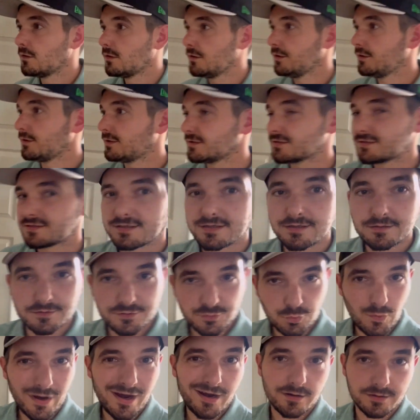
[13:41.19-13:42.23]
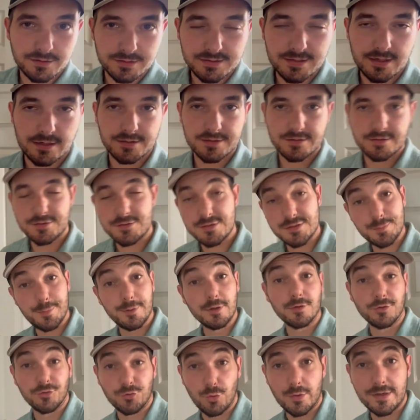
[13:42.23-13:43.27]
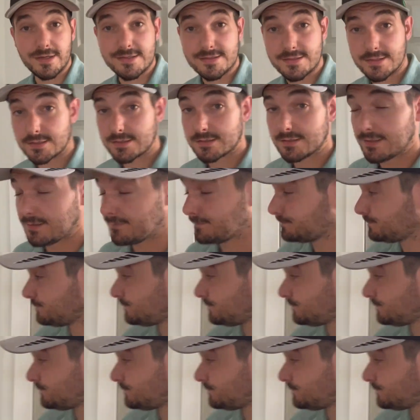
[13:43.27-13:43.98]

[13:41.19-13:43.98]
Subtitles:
You can see there's wear and tear, so this was built in 2016.